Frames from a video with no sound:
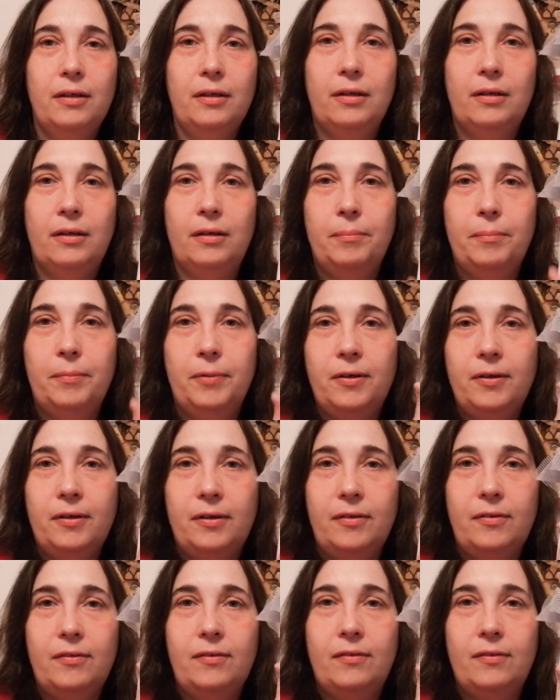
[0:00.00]
uh,
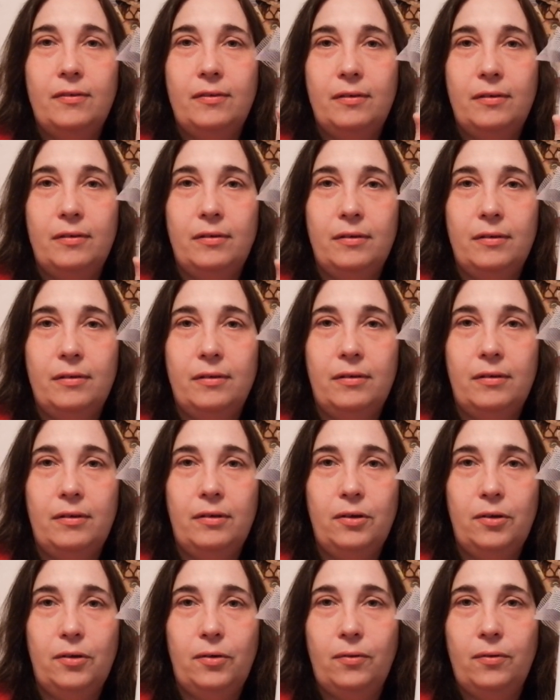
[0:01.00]
because,
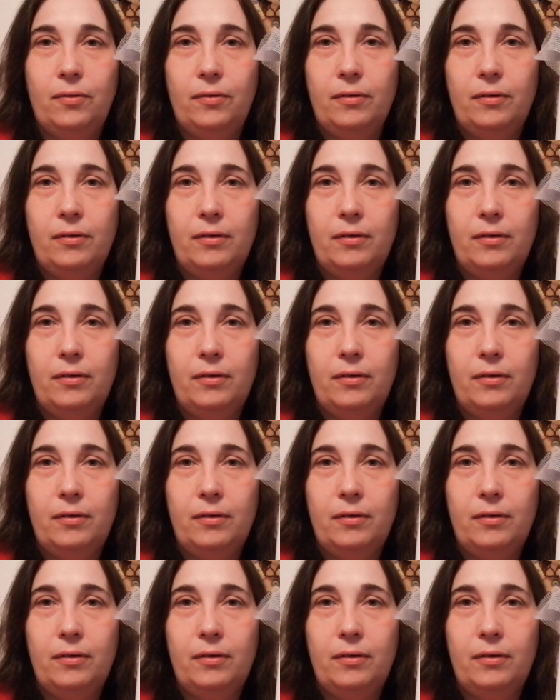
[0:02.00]
you know,